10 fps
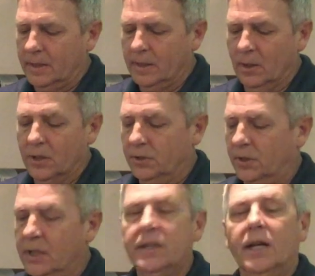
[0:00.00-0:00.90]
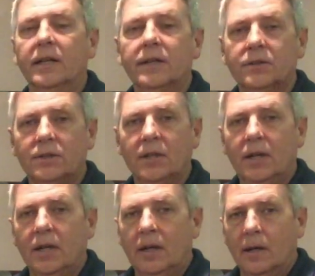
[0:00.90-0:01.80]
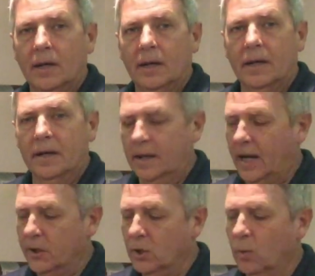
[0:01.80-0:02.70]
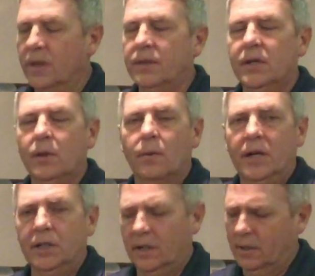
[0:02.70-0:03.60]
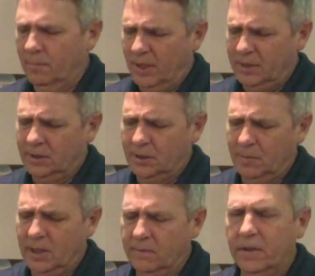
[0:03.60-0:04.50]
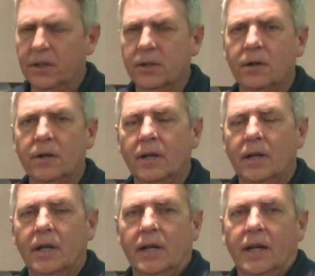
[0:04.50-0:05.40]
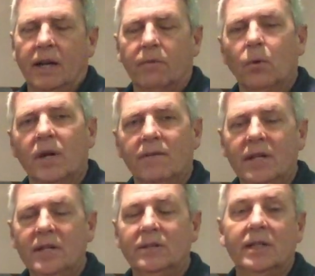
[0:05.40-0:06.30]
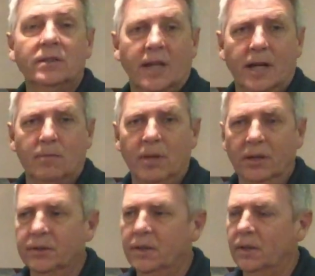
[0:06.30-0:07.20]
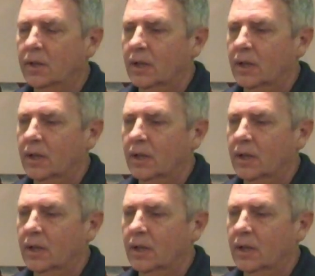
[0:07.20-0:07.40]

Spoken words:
You know, you just need to tell us how you want all the buttons to be configured. Every one of these is hand built.